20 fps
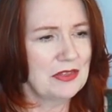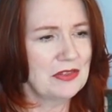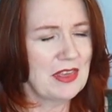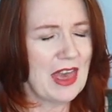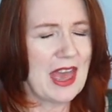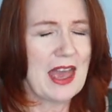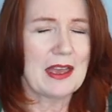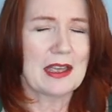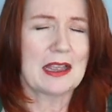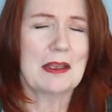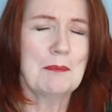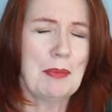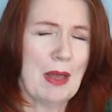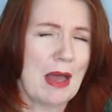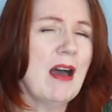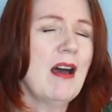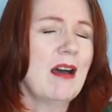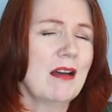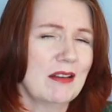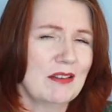that
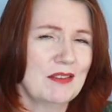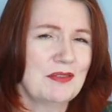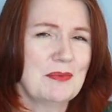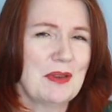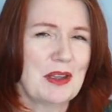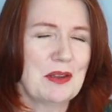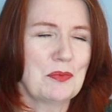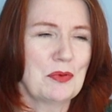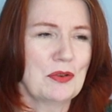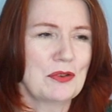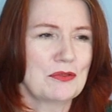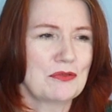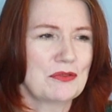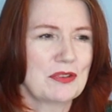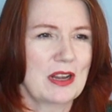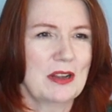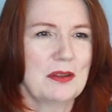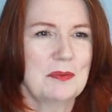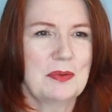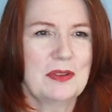part of my
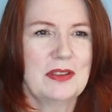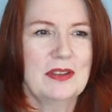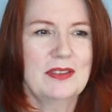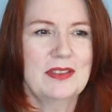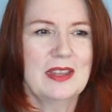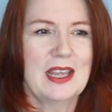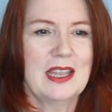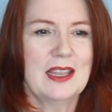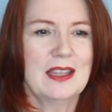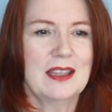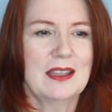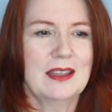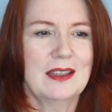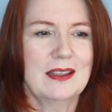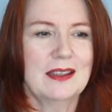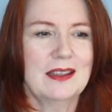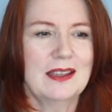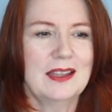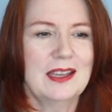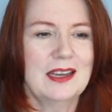wardrobe and
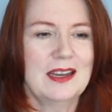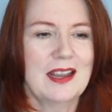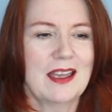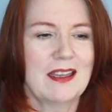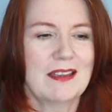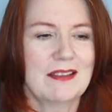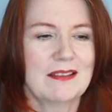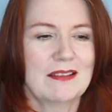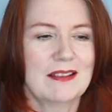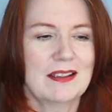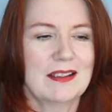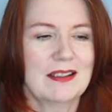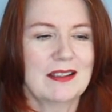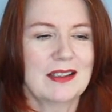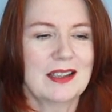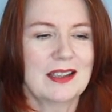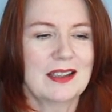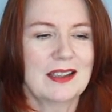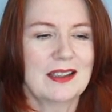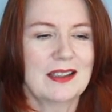think, you know,
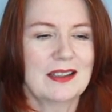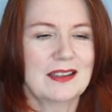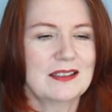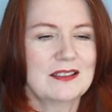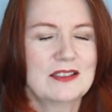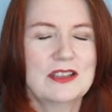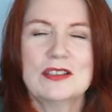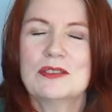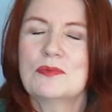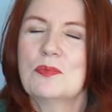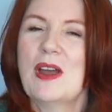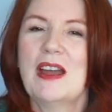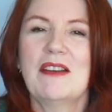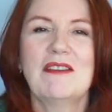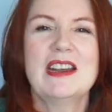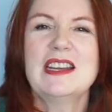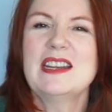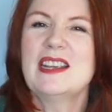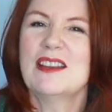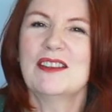just wear
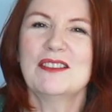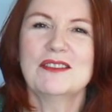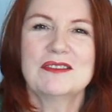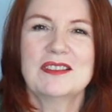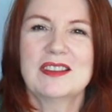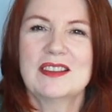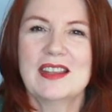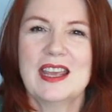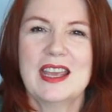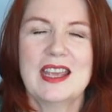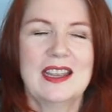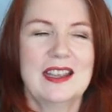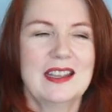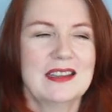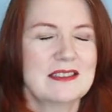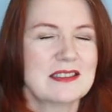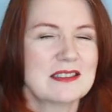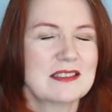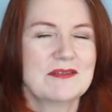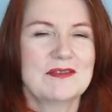any old thing, it
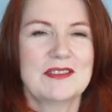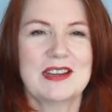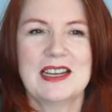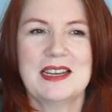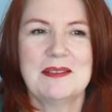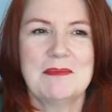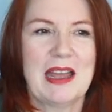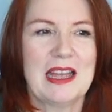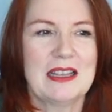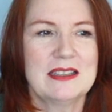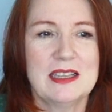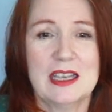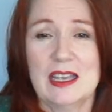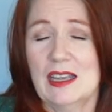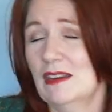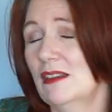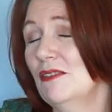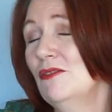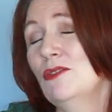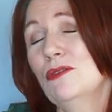doesn't really
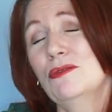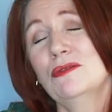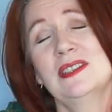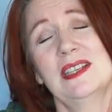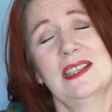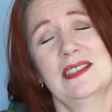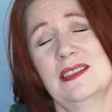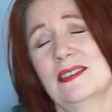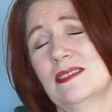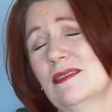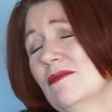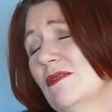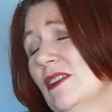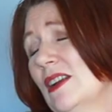matter. Of course it doesn't